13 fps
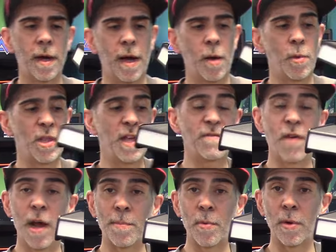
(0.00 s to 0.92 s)
uh, with a
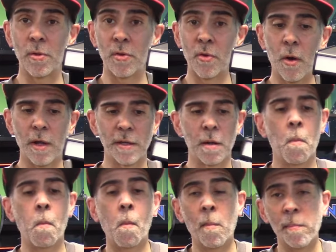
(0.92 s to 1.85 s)
Viper installed.
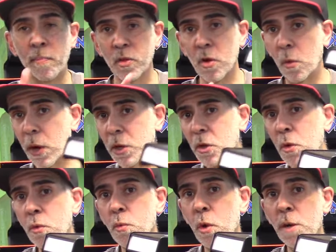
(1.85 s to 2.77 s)
So what we're gonna
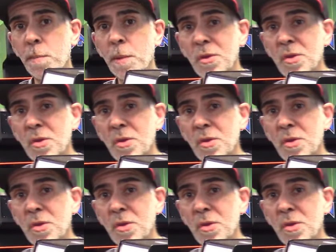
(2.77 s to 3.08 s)
do is we're gonna